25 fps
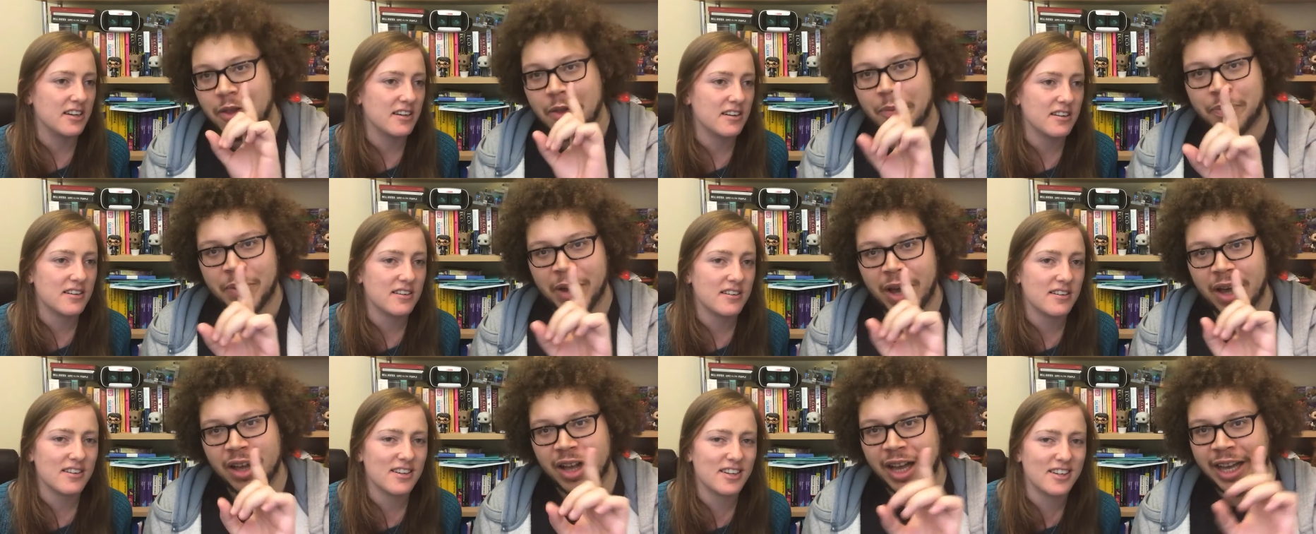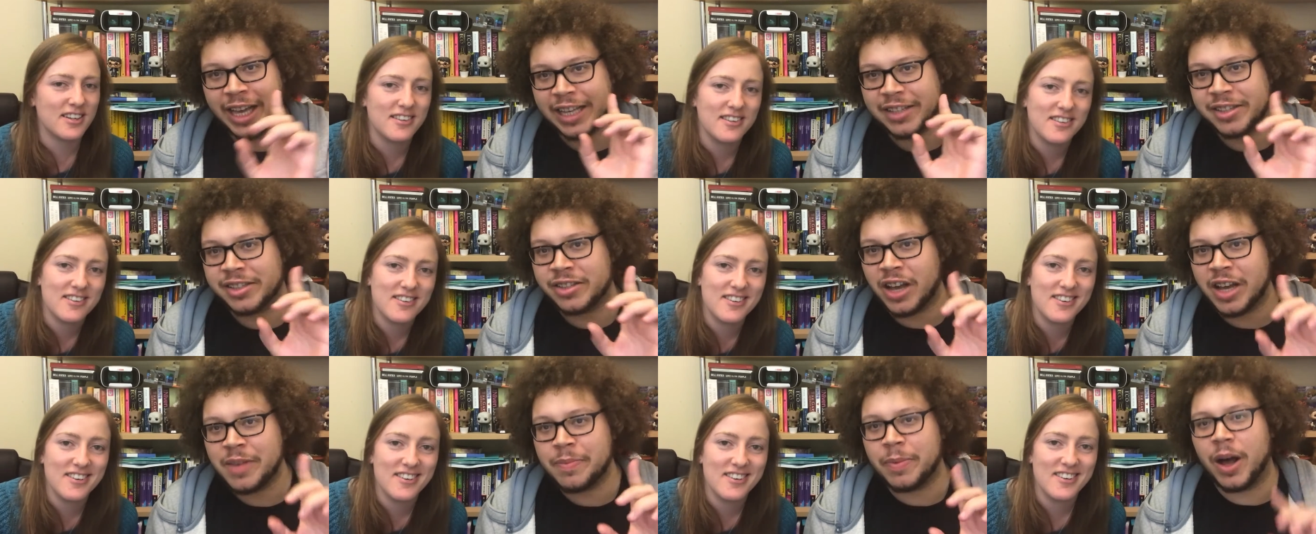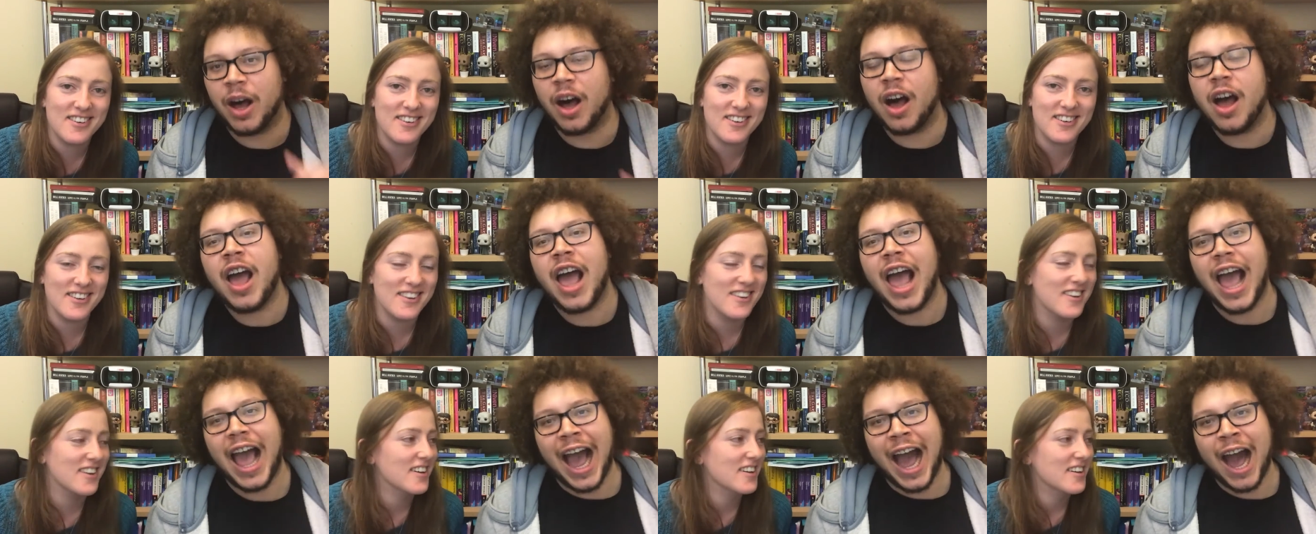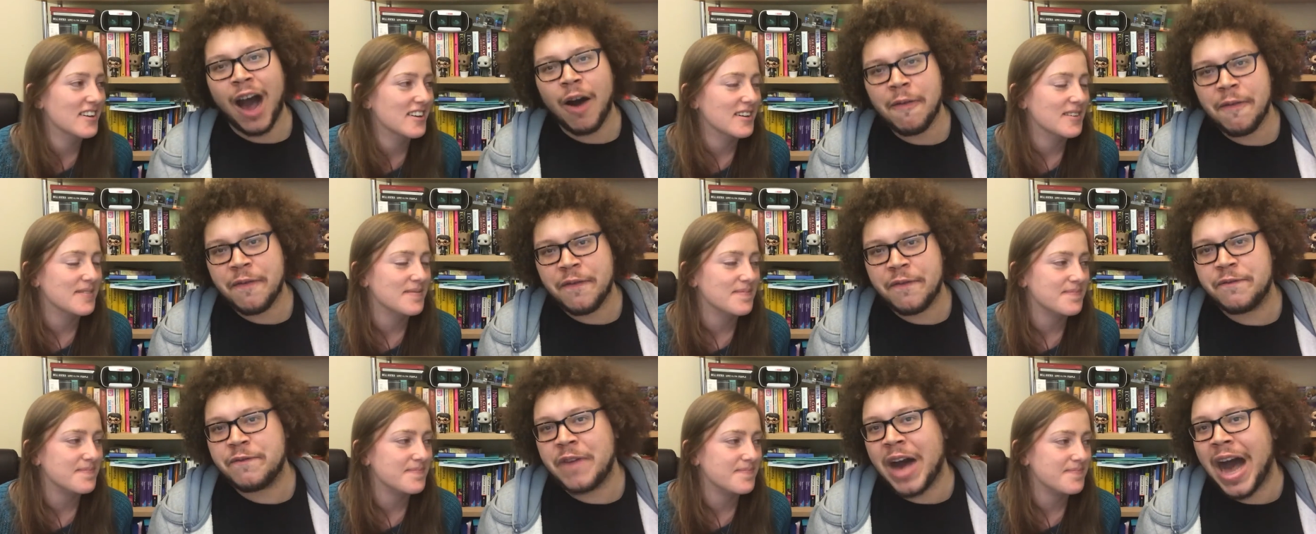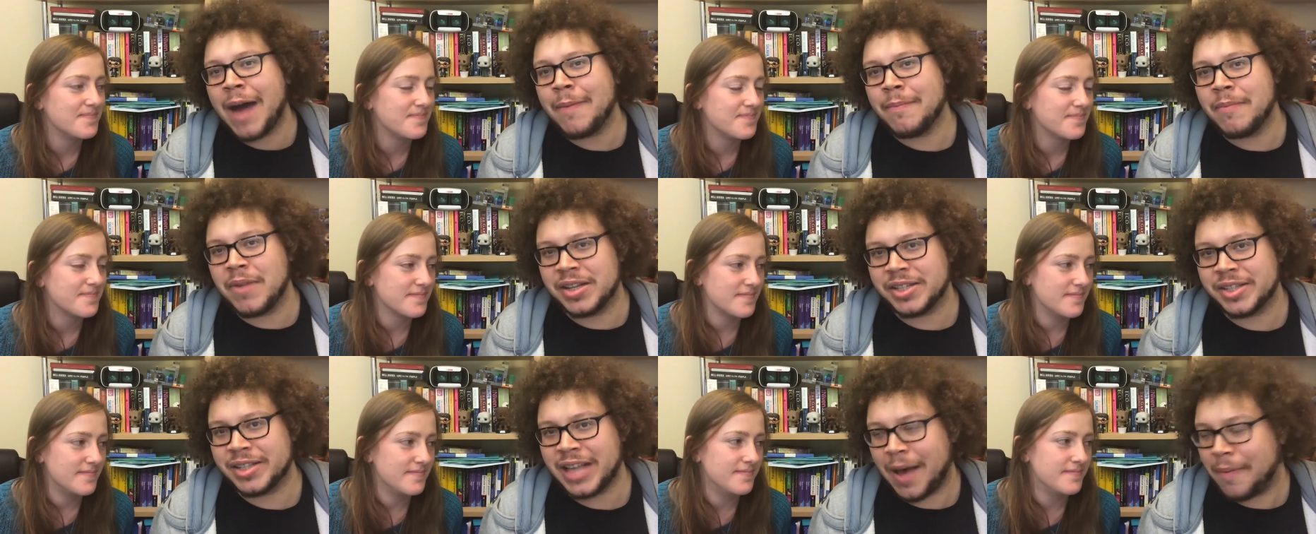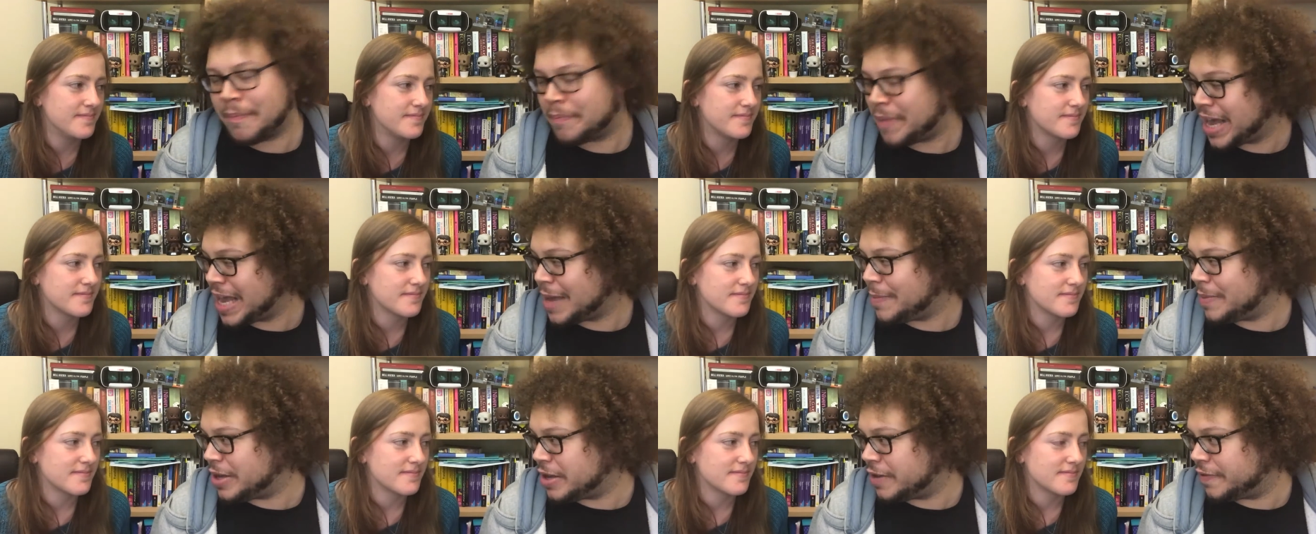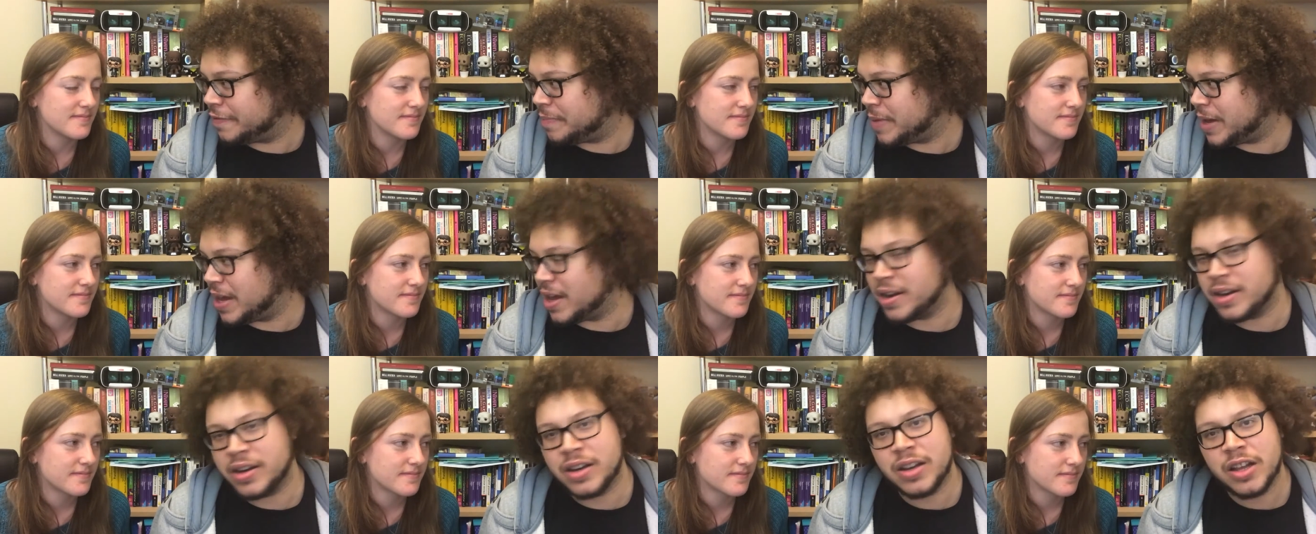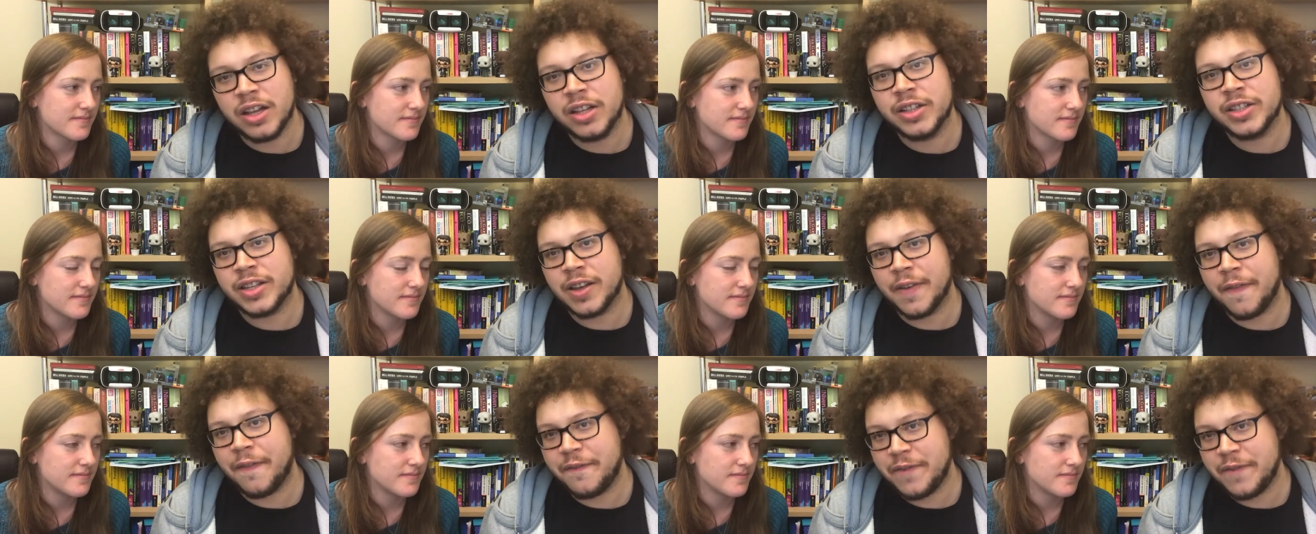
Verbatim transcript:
Speaker 1: it? But, okay, sidebar. How fat must that baby have been to